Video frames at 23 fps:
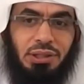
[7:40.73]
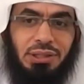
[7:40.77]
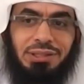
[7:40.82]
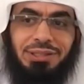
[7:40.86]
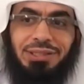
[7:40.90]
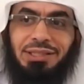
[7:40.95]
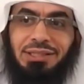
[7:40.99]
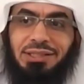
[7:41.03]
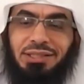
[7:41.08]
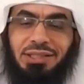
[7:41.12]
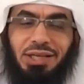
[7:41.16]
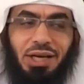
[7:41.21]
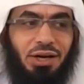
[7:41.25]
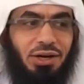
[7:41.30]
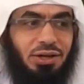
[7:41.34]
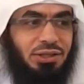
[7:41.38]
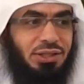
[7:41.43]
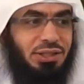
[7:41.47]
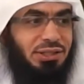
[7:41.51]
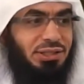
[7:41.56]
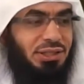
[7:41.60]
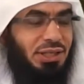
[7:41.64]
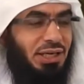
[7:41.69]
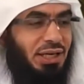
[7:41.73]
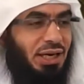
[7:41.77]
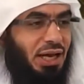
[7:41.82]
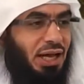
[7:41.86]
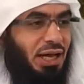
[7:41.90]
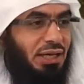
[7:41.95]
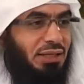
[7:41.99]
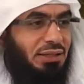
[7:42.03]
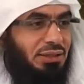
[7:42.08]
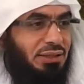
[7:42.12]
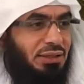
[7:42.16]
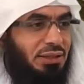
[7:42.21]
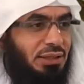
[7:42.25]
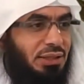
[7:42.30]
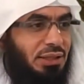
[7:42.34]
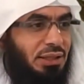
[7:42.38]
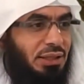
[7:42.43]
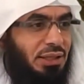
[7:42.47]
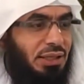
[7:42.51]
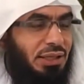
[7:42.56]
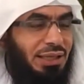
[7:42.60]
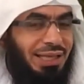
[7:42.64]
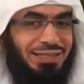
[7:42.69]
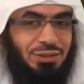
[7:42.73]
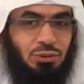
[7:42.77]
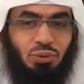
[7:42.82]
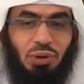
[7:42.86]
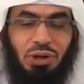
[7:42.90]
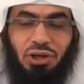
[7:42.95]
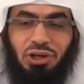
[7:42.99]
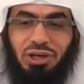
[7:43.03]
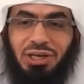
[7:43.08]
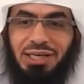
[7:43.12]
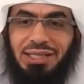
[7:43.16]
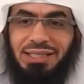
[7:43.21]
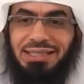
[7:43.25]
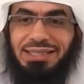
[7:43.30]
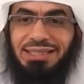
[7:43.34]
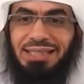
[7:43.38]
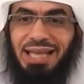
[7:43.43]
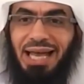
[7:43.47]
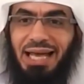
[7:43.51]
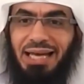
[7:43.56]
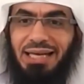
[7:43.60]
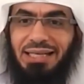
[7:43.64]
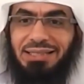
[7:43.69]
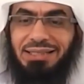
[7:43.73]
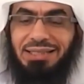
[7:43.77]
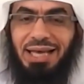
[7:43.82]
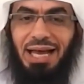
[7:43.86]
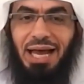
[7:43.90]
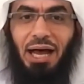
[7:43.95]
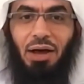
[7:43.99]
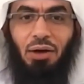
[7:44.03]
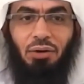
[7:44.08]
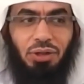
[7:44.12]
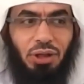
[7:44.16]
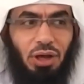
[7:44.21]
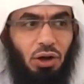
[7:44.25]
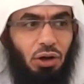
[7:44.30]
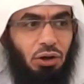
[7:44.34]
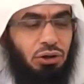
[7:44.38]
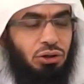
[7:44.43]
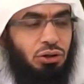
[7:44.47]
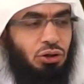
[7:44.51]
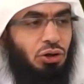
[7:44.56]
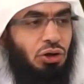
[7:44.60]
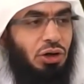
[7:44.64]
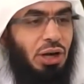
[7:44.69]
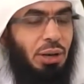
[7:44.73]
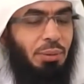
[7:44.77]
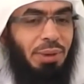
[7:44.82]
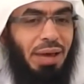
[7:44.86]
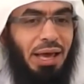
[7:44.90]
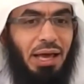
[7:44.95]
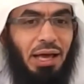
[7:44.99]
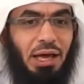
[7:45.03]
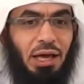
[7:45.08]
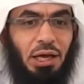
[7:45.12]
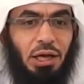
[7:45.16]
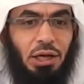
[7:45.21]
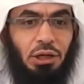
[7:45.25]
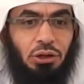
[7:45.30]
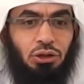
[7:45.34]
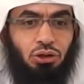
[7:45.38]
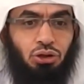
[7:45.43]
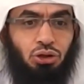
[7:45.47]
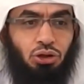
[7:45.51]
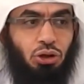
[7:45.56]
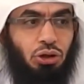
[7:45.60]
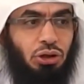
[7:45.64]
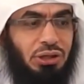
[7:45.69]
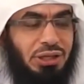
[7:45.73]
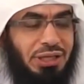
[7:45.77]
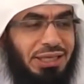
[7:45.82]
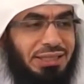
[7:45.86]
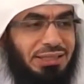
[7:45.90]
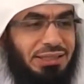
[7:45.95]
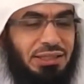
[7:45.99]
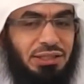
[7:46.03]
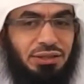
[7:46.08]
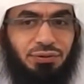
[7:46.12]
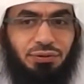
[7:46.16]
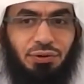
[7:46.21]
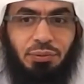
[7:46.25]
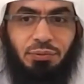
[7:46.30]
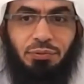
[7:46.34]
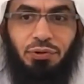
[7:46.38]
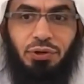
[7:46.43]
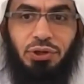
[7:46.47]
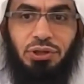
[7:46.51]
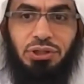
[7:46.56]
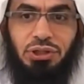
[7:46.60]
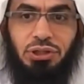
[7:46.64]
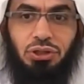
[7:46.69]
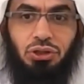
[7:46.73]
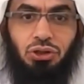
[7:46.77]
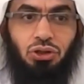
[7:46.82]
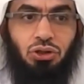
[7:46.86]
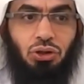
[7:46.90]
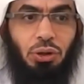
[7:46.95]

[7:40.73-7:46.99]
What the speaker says: Sincerity is ikhlas. That's why you get astonished at how the older ulama took lessons from verses.